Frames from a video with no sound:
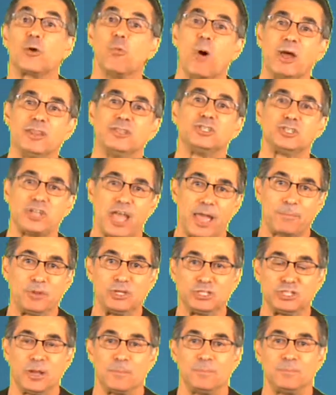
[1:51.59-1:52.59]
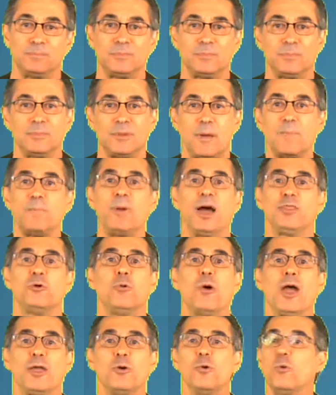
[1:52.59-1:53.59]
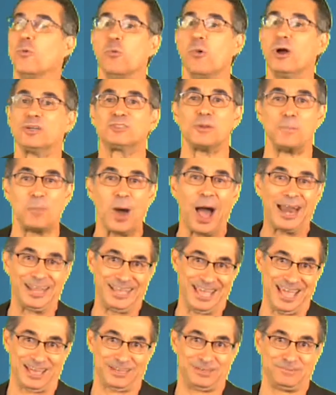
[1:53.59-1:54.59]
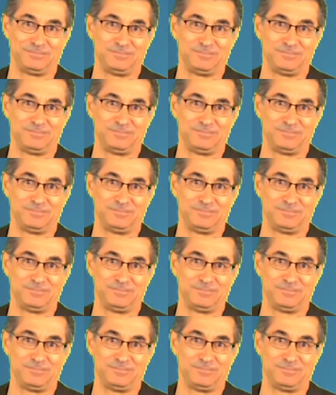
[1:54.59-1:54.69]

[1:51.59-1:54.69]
won the championship. By the way, what's the Pontiac?